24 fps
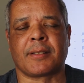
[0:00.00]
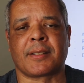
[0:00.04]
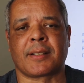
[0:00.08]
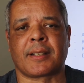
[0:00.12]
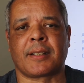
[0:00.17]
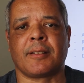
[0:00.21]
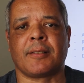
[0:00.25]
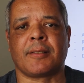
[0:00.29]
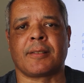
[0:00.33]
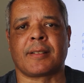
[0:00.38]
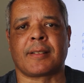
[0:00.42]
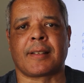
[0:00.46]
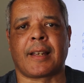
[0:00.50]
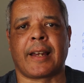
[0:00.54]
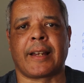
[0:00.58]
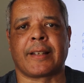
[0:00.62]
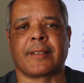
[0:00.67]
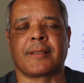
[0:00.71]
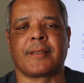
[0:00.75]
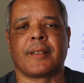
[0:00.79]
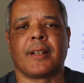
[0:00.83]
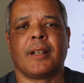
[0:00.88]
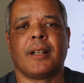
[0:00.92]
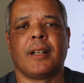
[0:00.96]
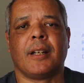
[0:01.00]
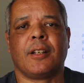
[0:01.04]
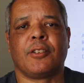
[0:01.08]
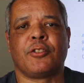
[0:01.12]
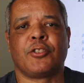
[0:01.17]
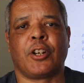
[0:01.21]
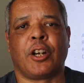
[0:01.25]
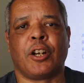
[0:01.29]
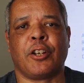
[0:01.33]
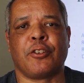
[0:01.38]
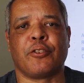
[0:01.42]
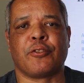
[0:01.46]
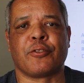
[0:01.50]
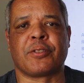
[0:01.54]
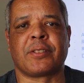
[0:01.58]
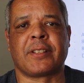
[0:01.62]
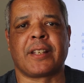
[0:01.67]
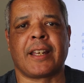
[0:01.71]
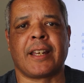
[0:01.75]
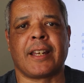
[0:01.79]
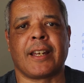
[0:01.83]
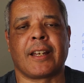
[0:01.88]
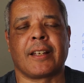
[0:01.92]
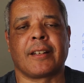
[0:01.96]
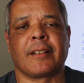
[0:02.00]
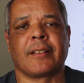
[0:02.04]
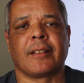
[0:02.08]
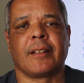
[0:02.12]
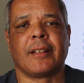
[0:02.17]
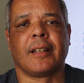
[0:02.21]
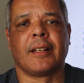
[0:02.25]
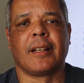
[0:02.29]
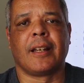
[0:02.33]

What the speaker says: sets to understand.